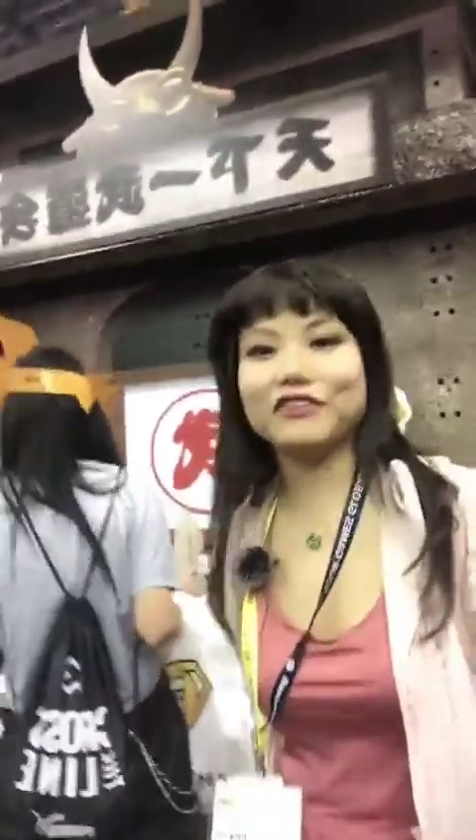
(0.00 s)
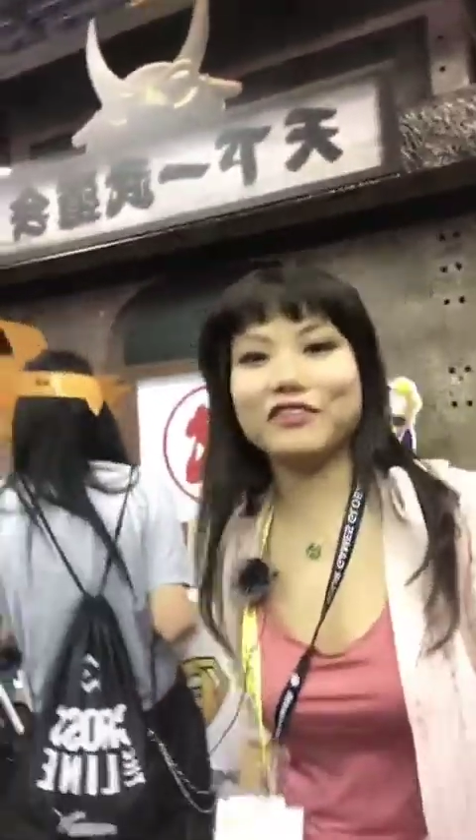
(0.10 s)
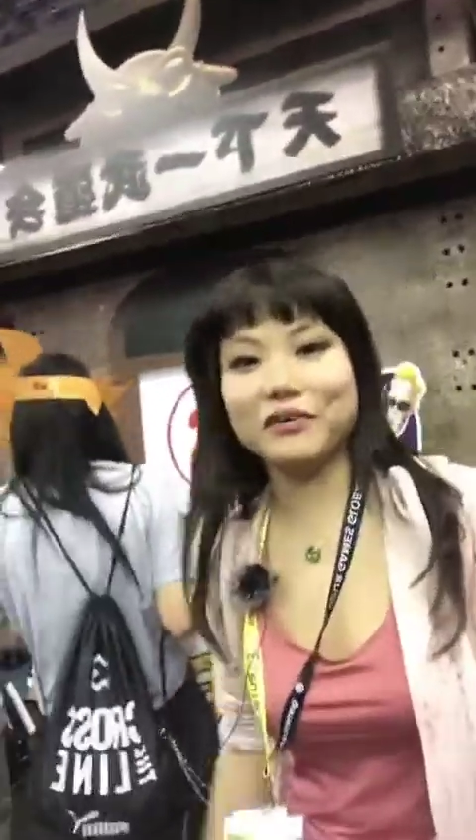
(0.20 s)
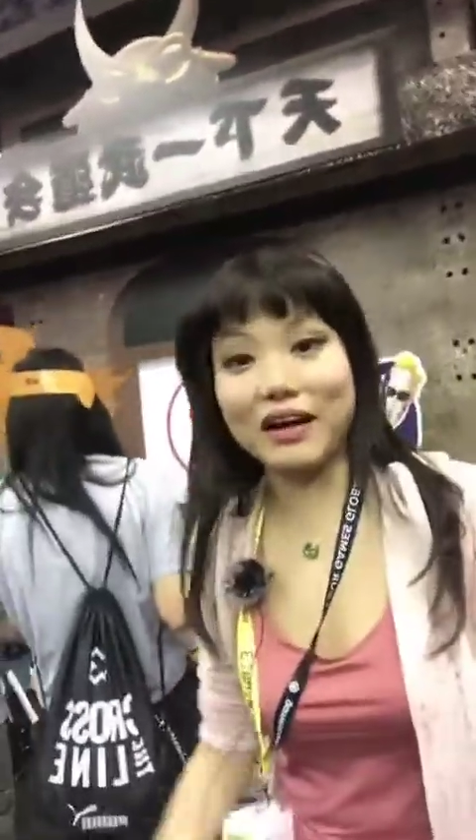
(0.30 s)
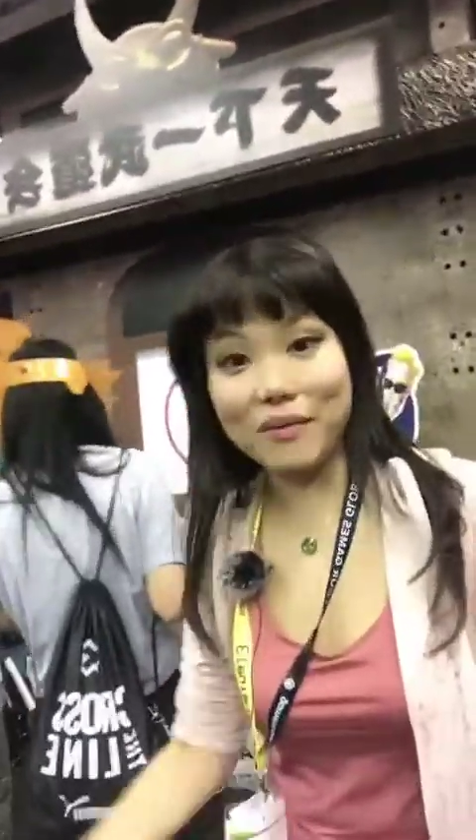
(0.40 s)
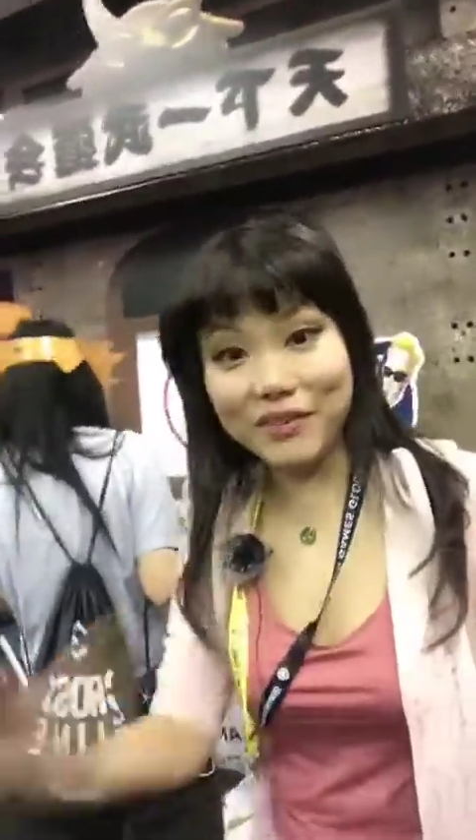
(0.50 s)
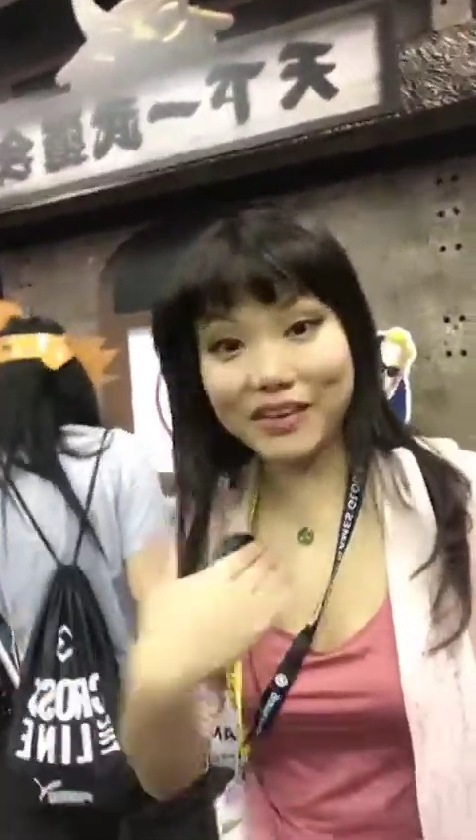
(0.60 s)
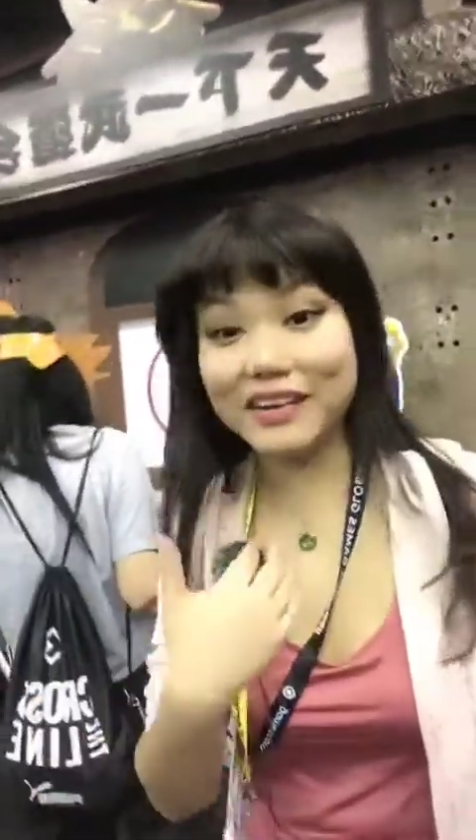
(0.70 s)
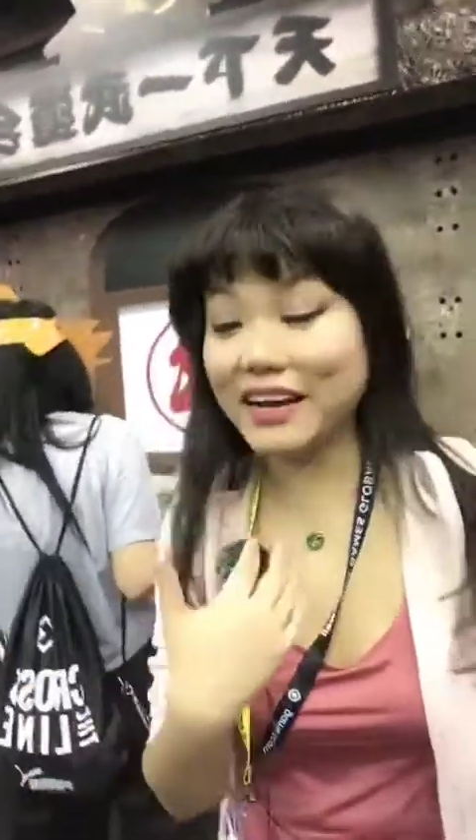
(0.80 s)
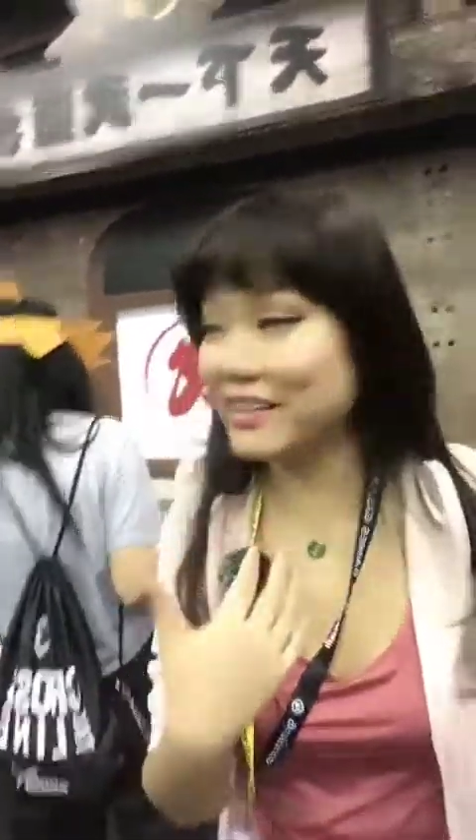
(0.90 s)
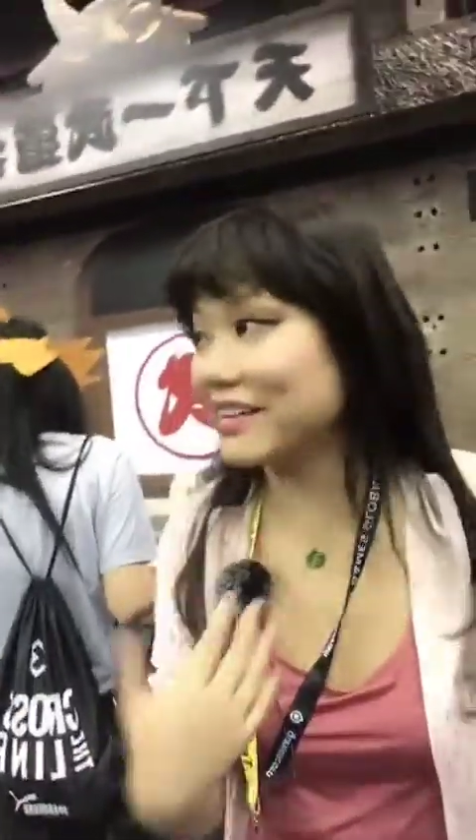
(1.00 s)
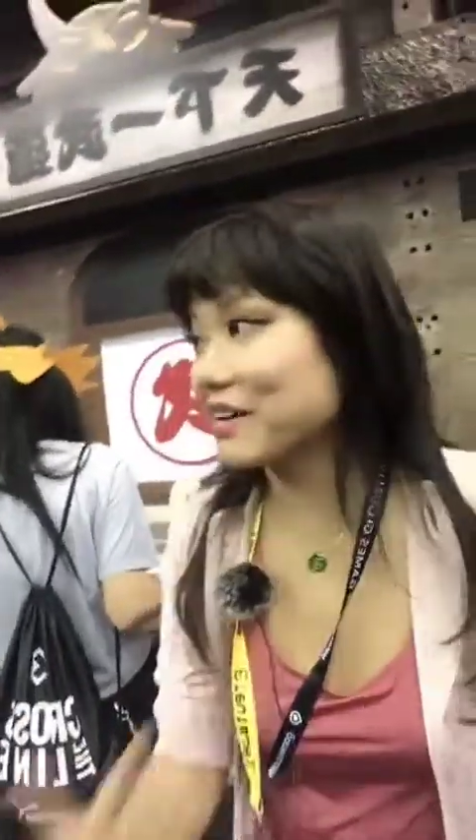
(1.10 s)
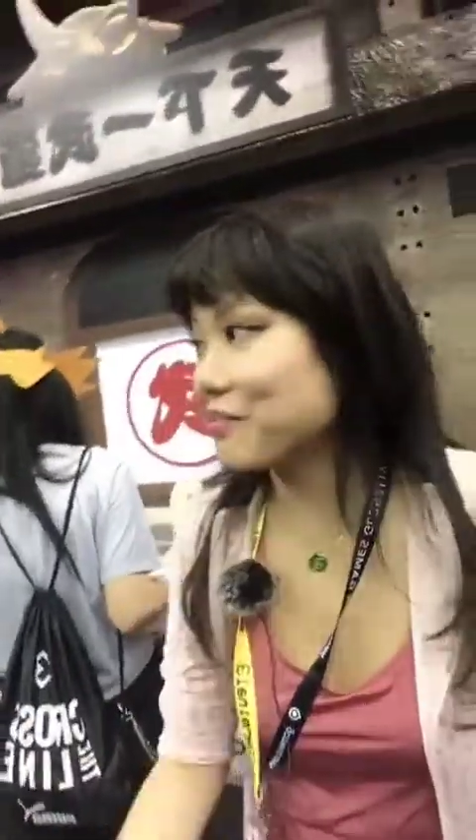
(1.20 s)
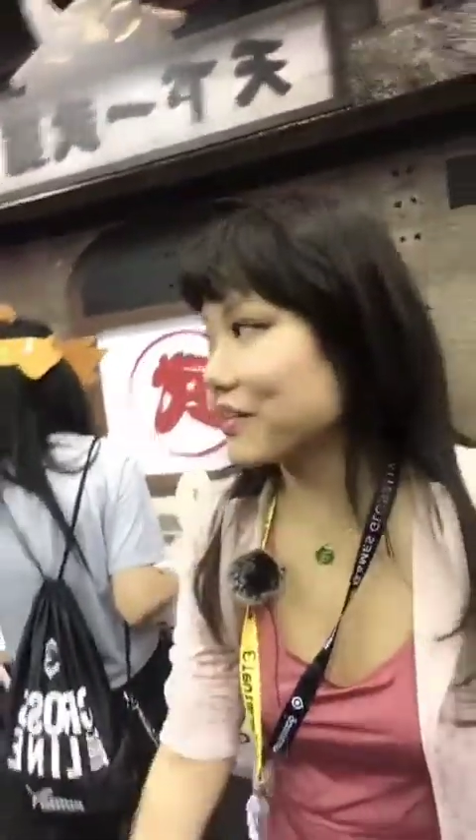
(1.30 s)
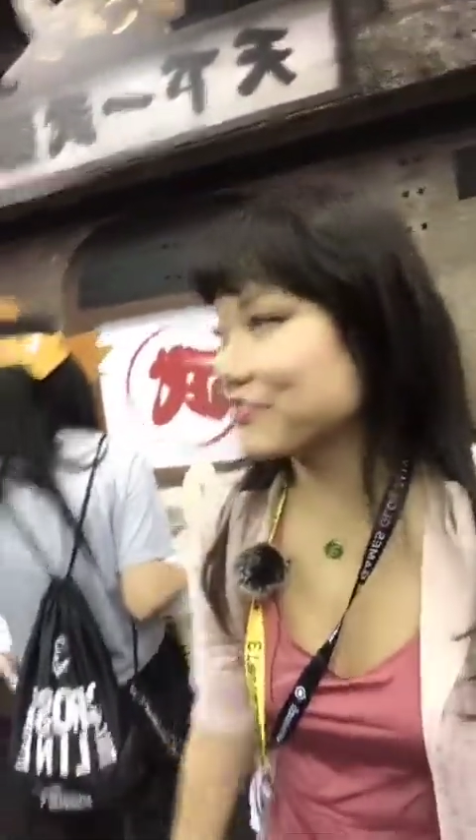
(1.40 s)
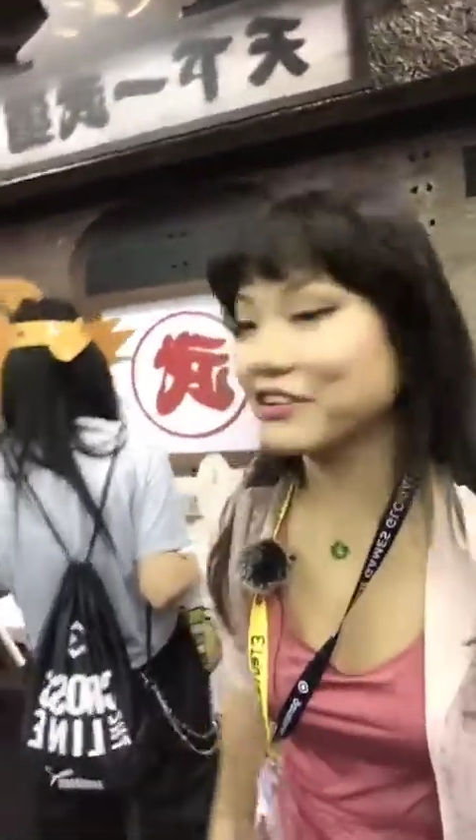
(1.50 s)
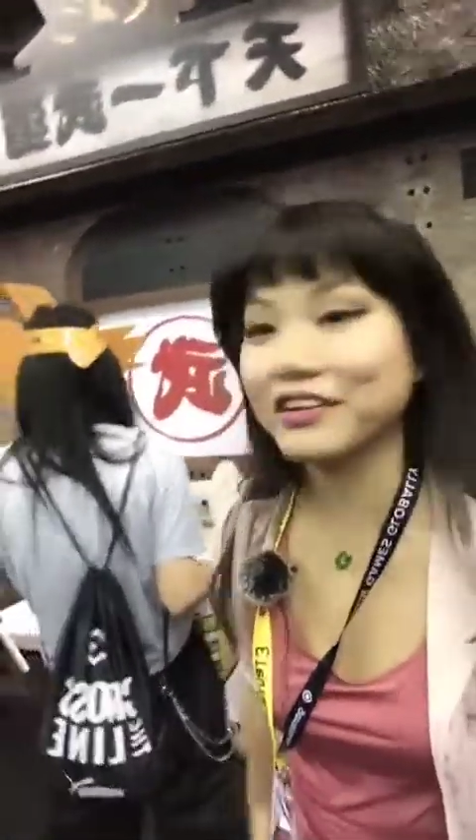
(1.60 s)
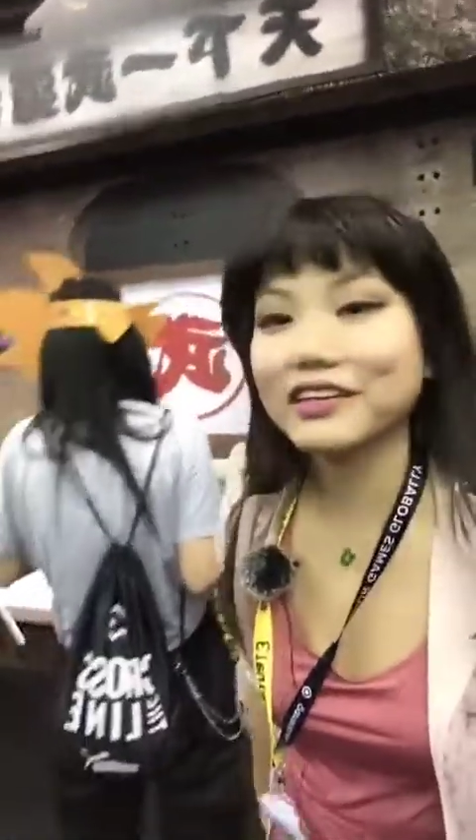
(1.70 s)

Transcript: So come here and take a picture.